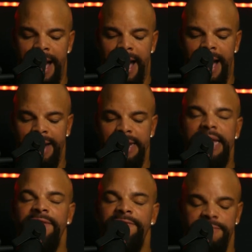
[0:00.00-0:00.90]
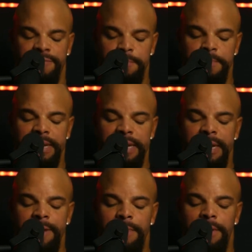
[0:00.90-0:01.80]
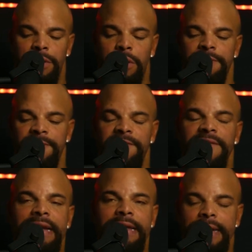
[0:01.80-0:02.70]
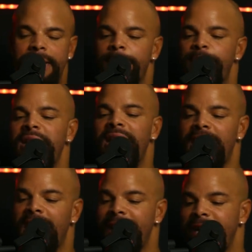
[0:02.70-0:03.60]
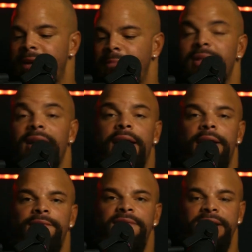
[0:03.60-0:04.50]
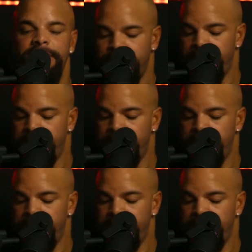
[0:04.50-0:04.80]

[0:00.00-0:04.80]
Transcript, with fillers: and leaves me not feeling like a victim.